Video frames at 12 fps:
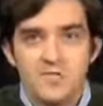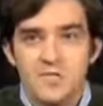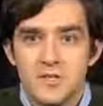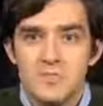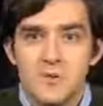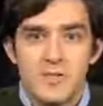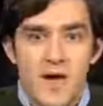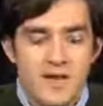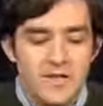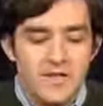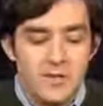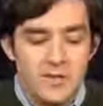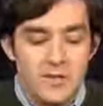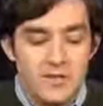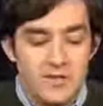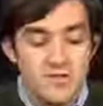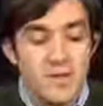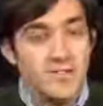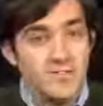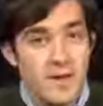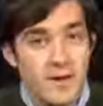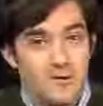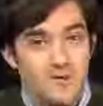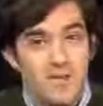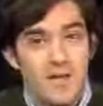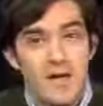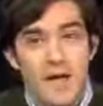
And with that, he's alluding to the size of the House